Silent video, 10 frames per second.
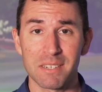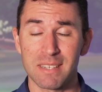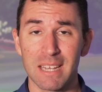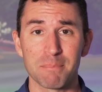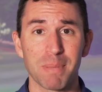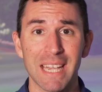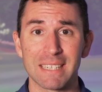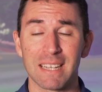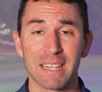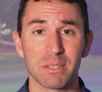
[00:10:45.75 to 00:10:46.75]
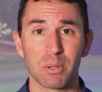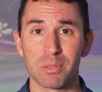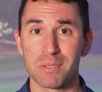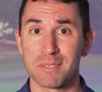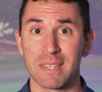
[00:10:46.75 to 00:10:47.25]
just had a bad 9
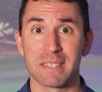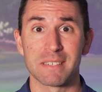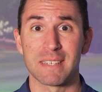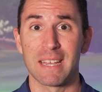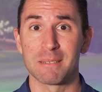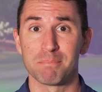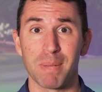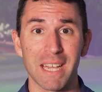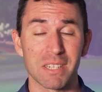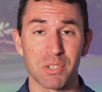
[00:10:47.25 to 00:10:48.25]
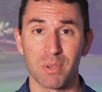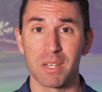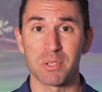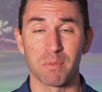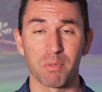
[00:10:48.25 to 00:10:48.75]
holes, I just had a bad
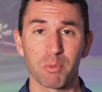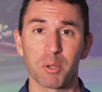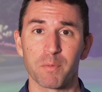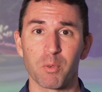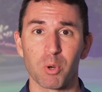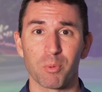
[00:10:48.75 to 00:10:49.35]
stretch of 3 or 4